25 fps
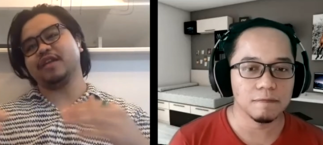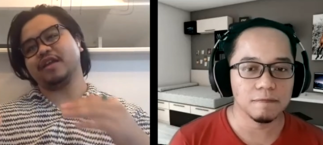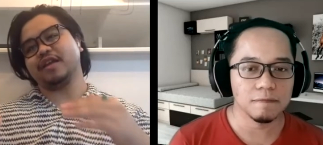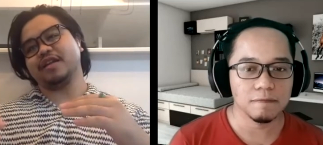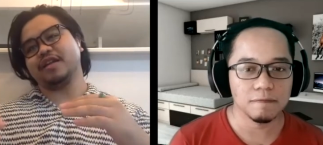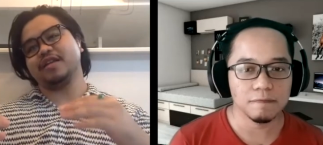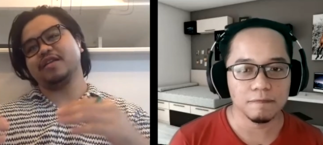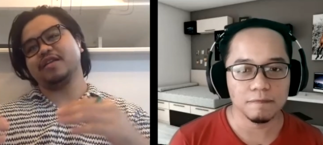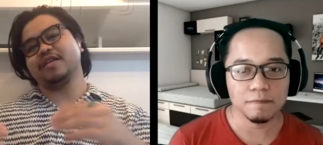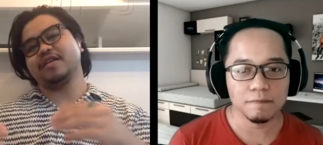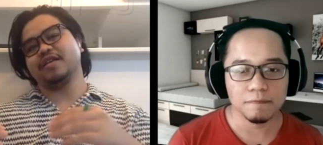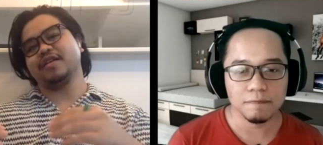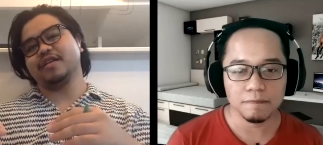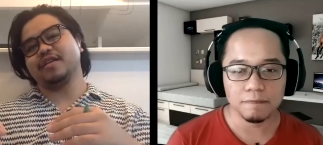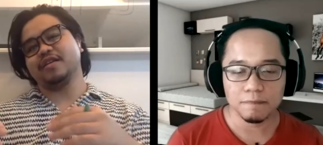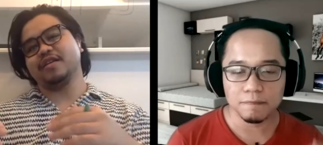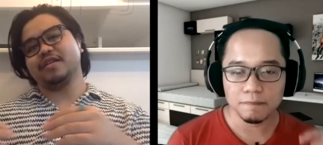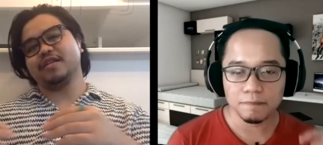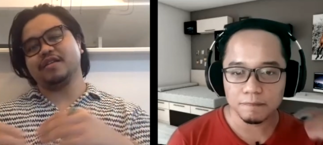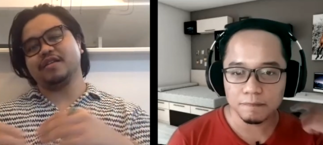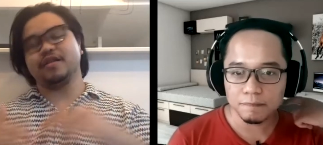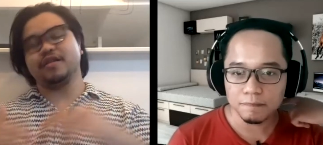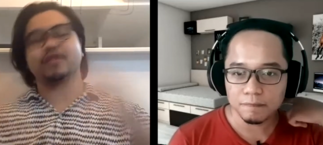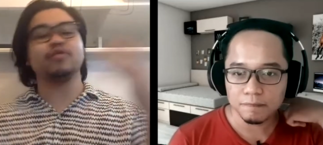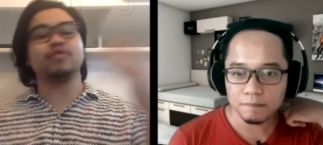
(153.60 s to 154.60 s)
Speaker 1: that
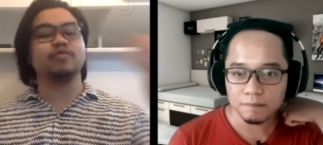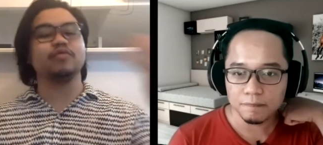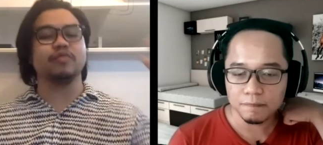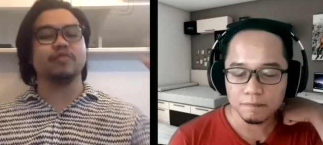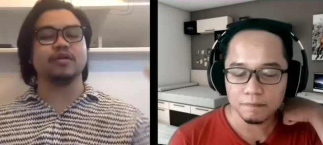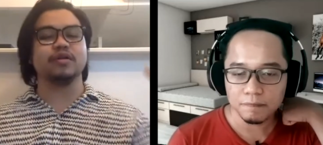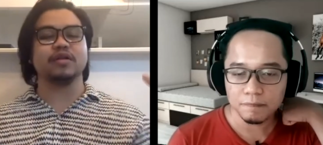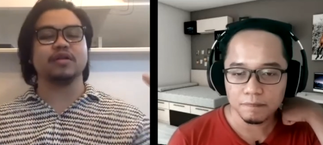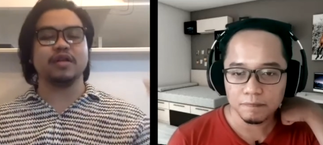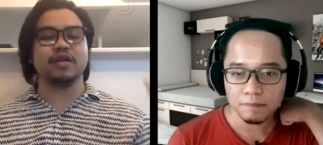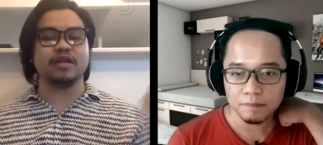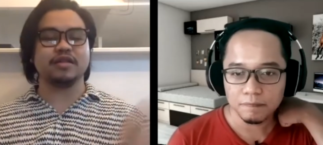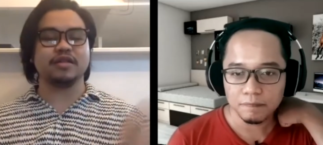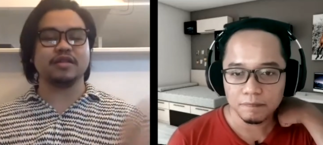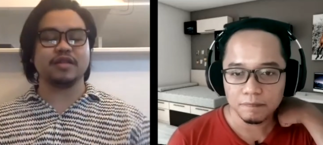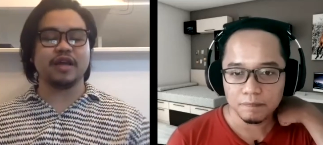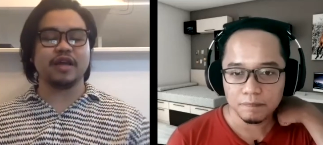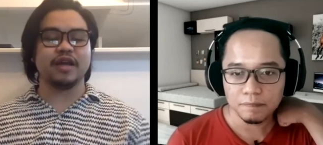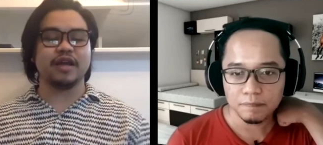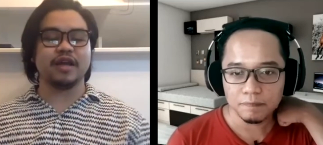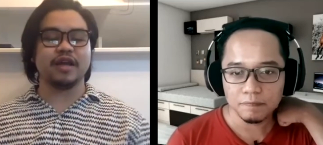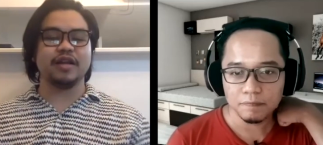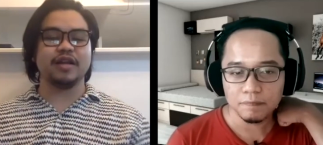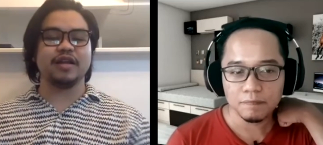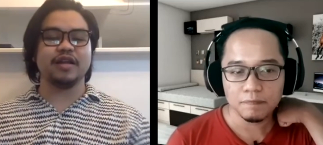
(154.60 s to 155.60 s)
the whole world is
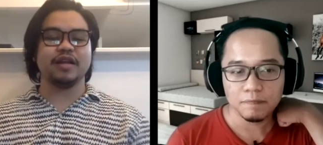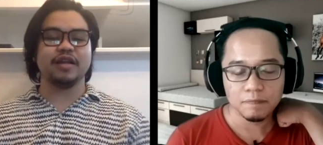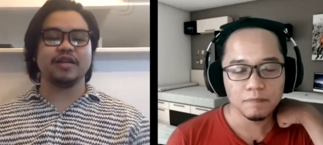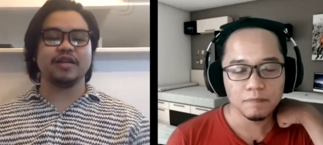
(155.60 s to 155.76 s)
at.